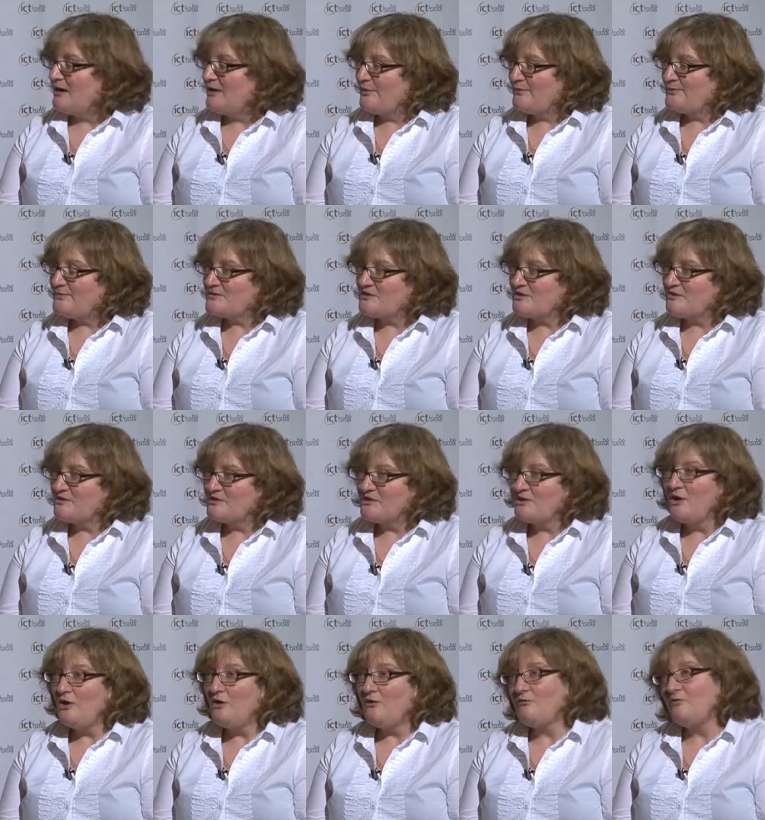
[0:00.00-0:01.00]
So there's
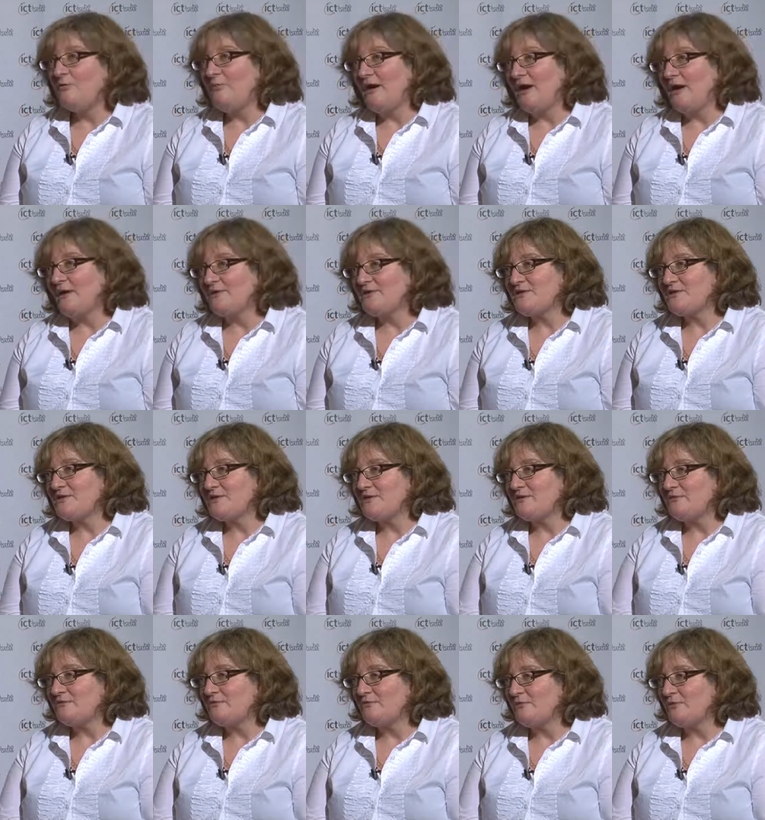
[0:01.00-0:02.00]
a lot for parents
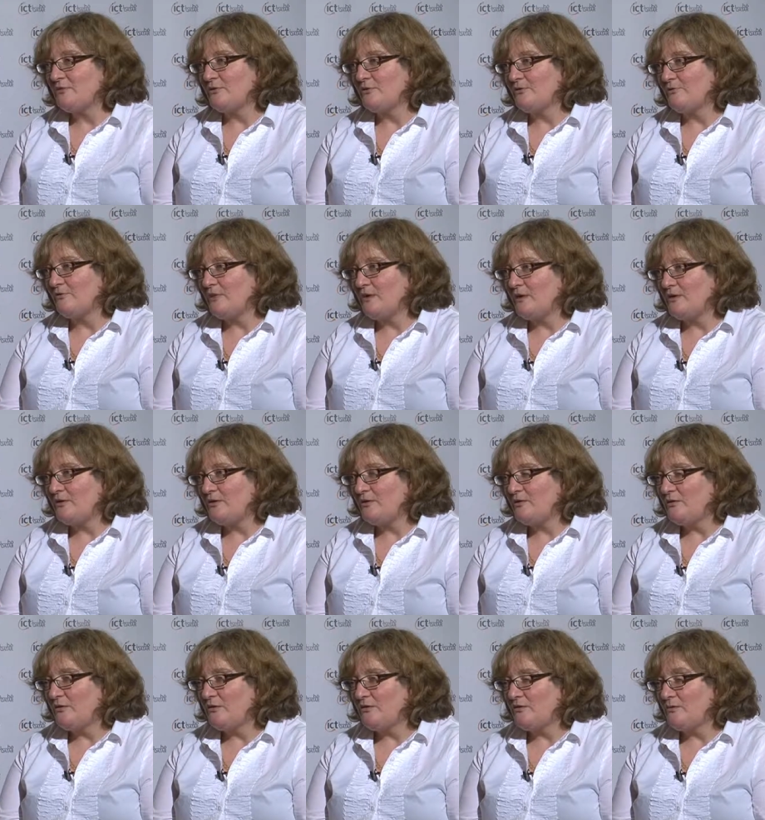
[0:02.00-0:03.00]
and for
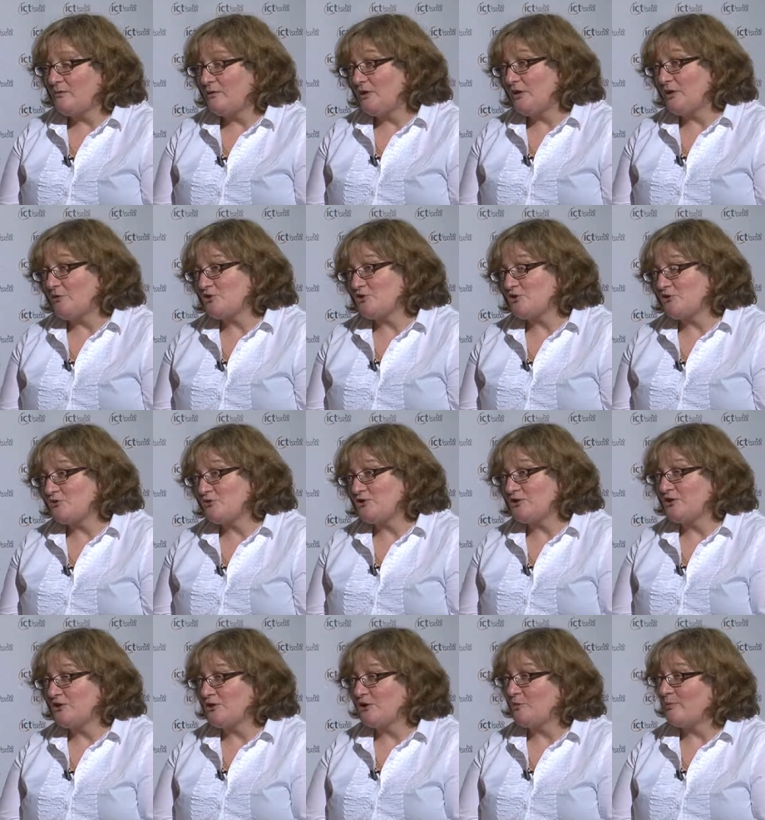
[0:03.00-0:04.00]
you know,
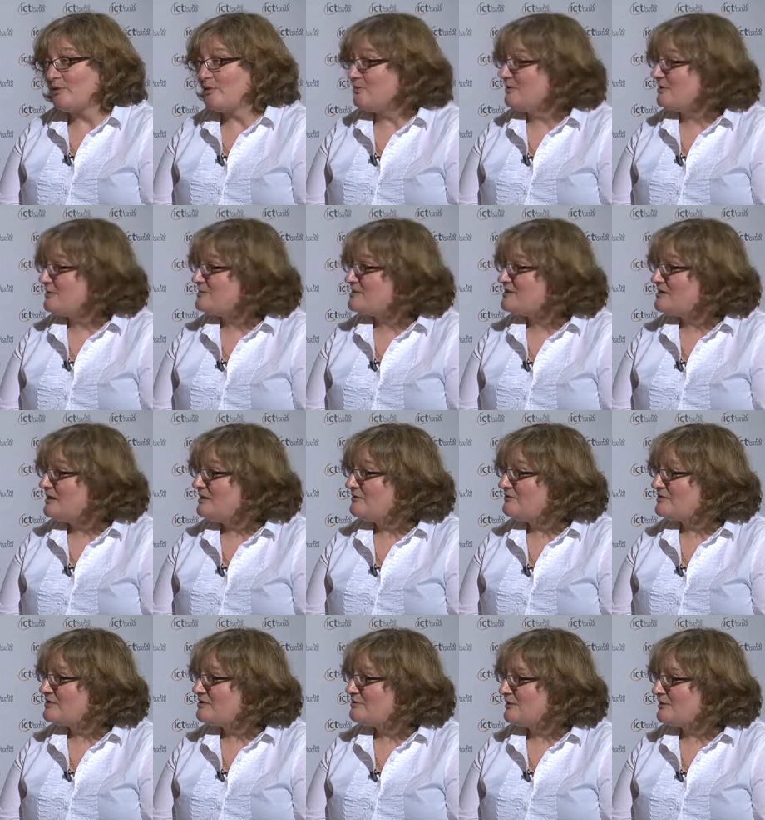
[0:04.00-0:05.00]
children and young people
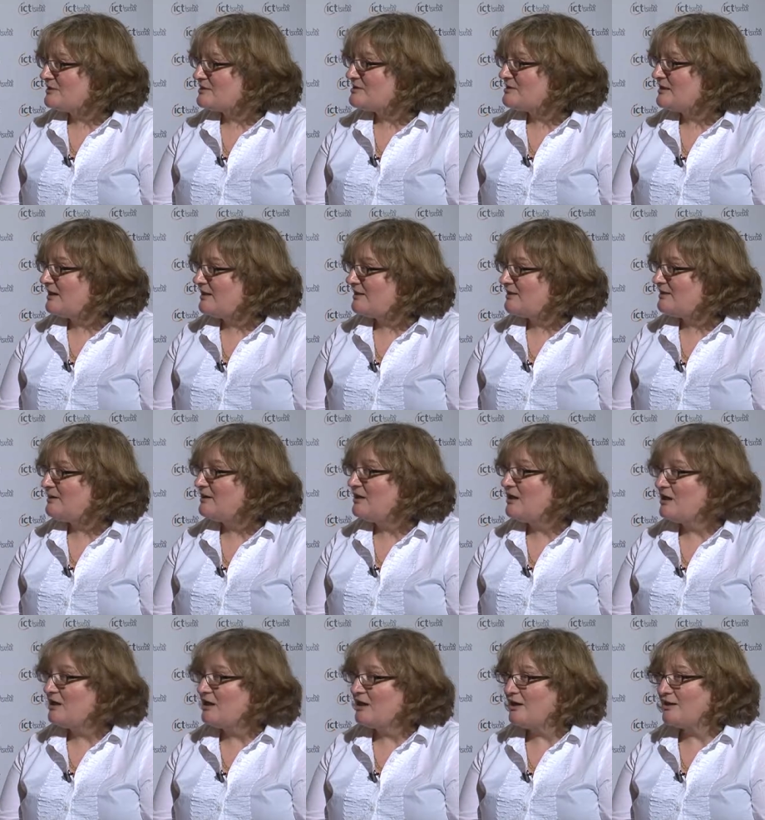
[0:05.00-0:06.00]
themselves to understand and
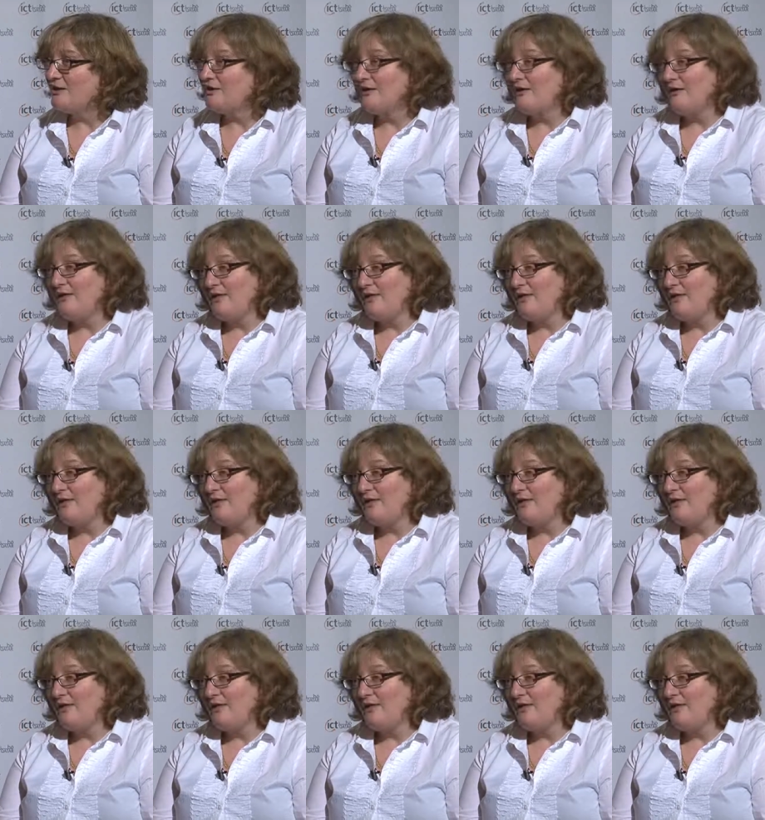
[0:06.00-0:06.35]
learn.